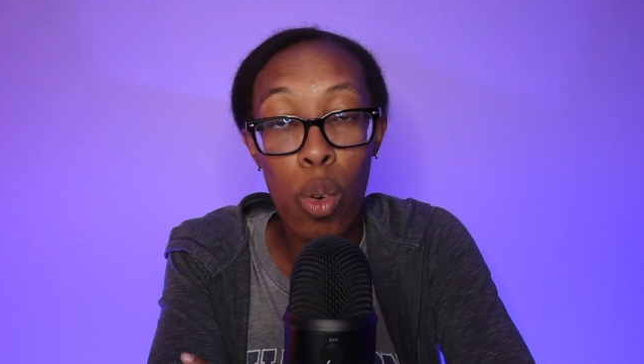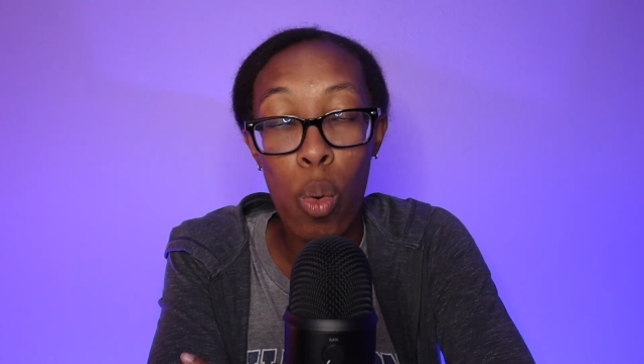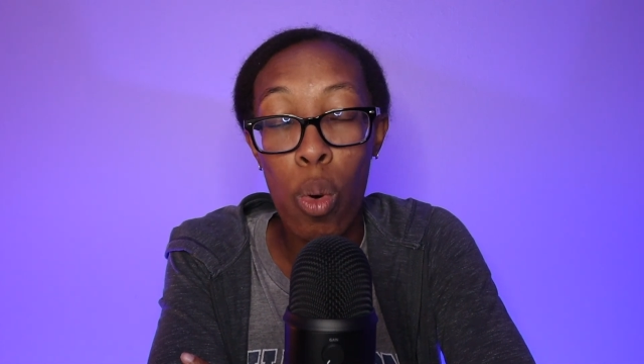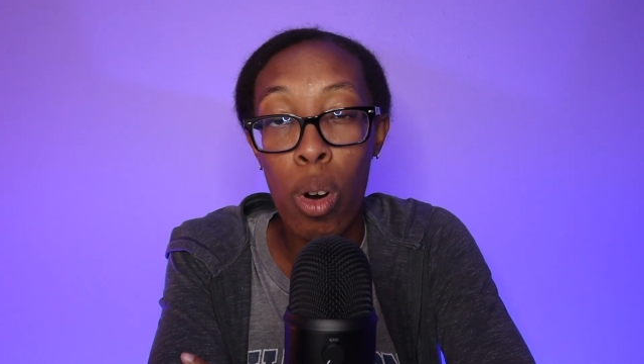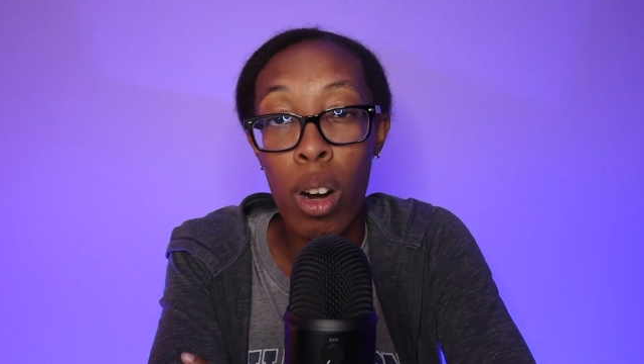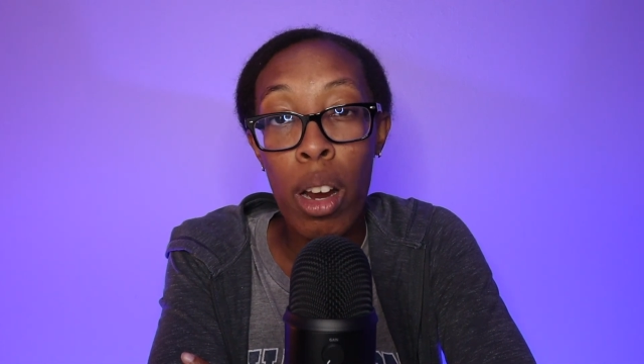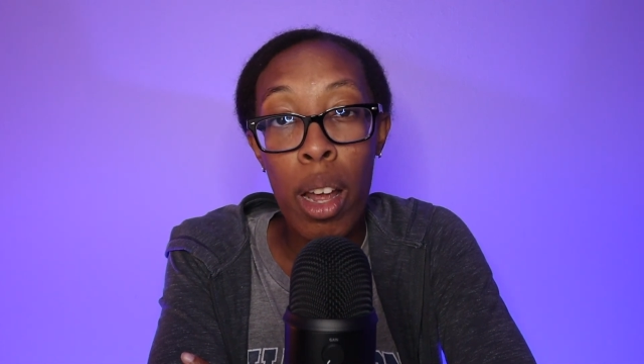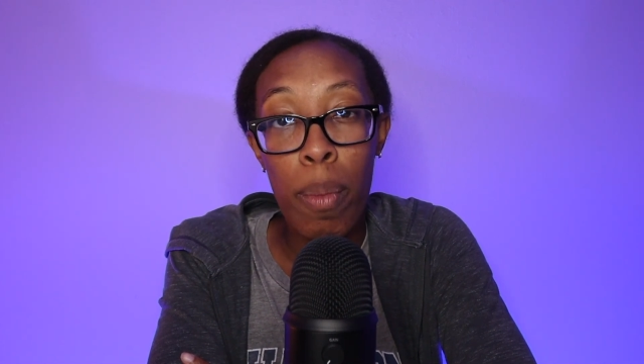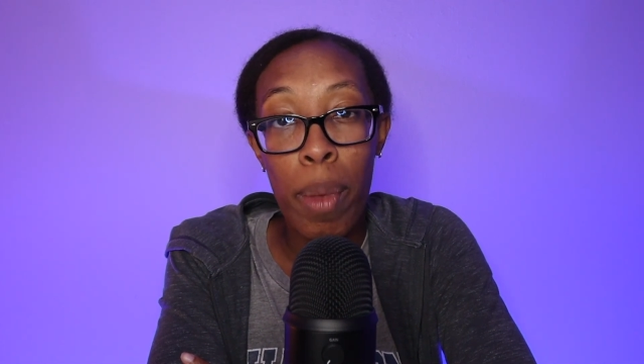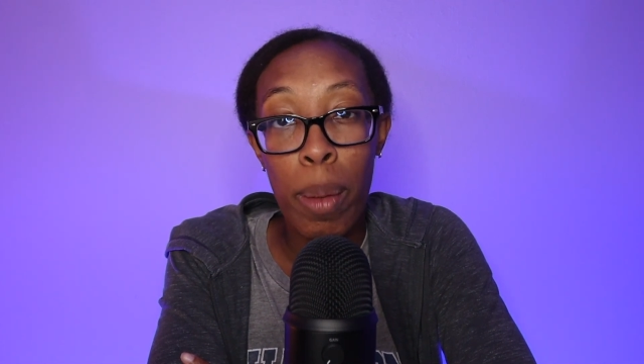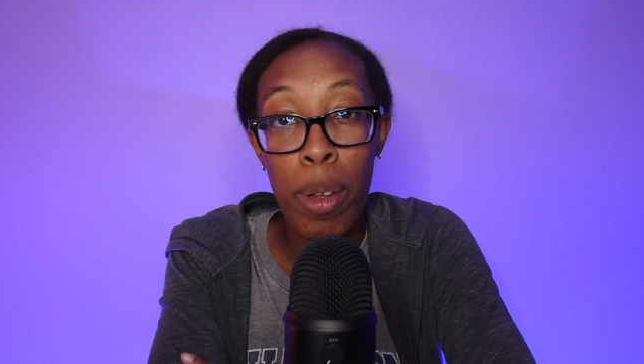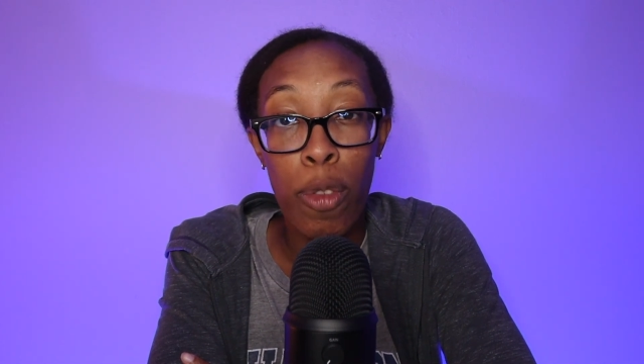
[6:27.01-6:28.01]
or
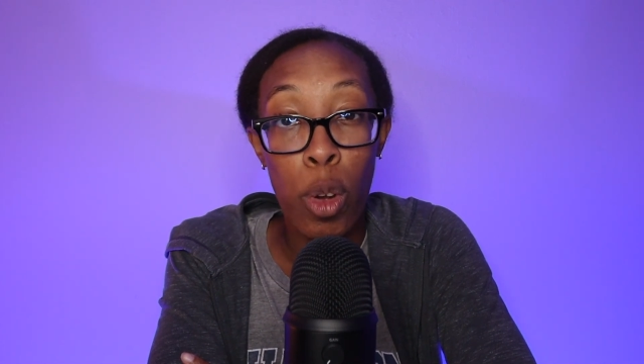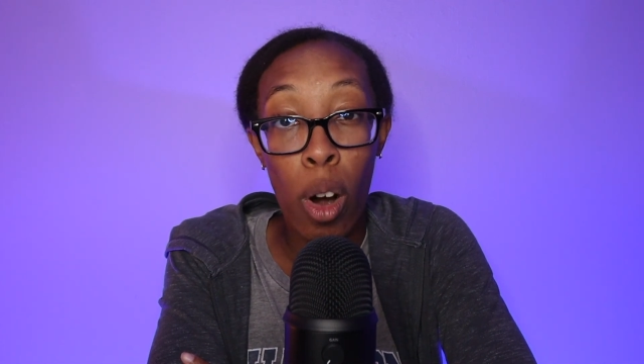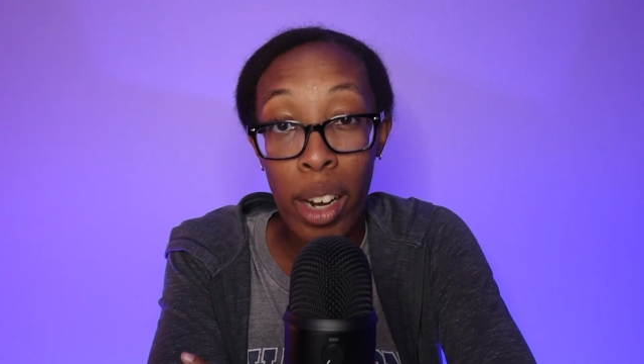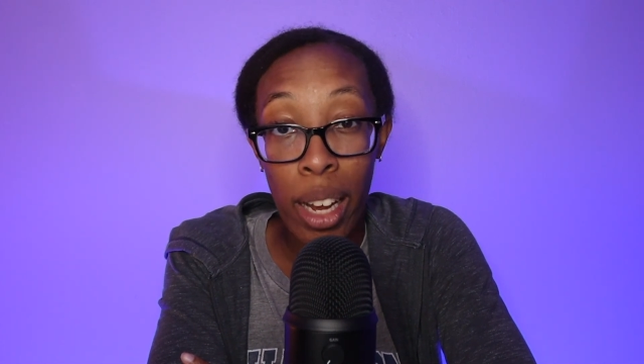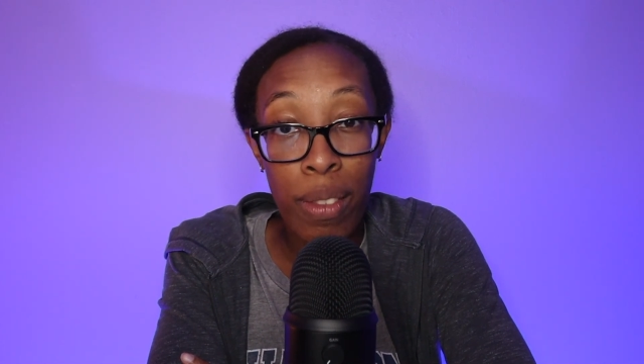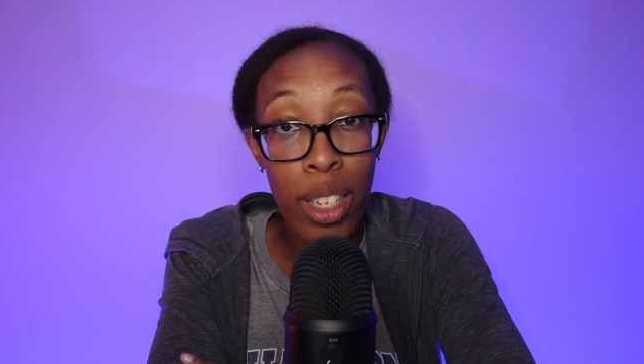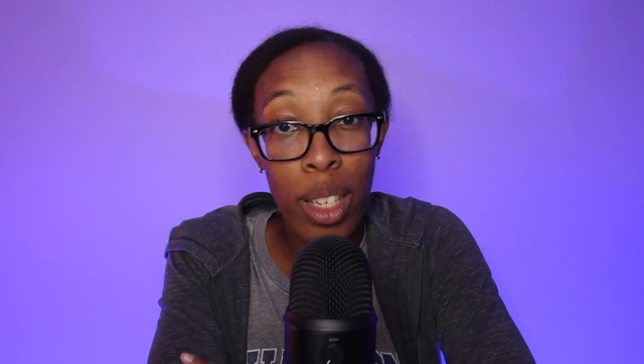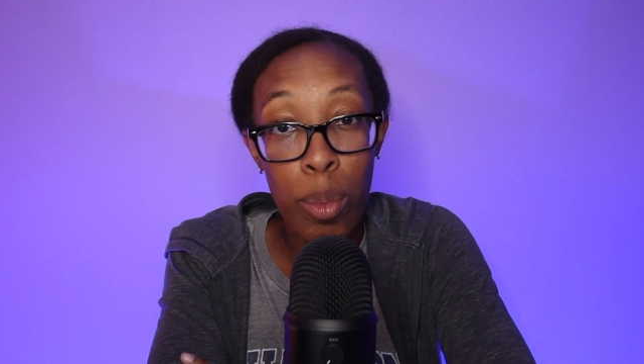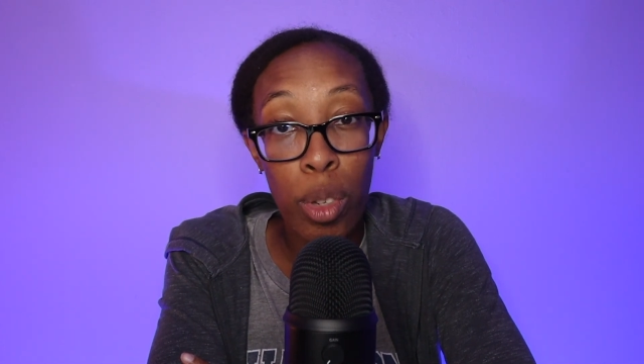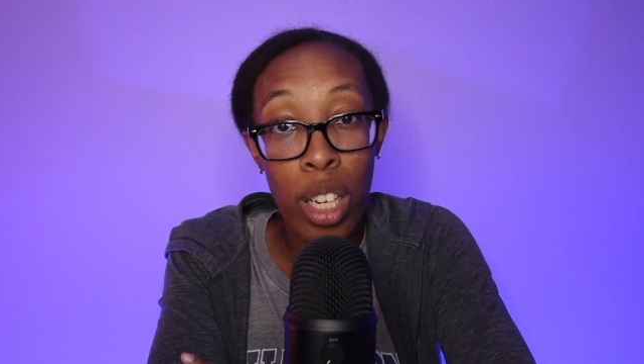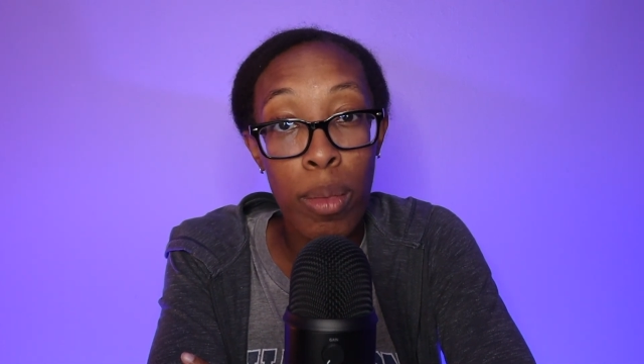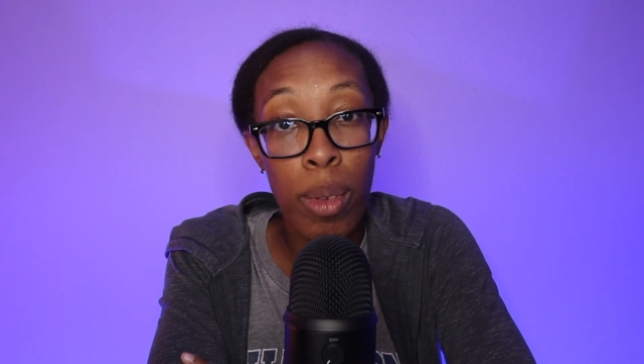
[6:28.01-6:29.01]
maybe if you already have Disney Plus,